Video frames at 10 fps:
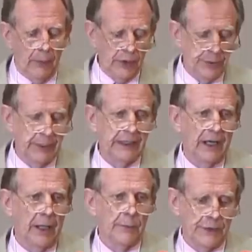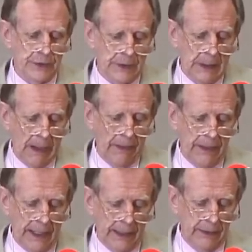which becomes
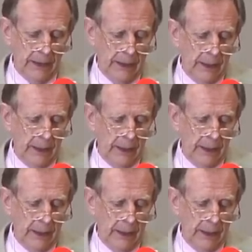then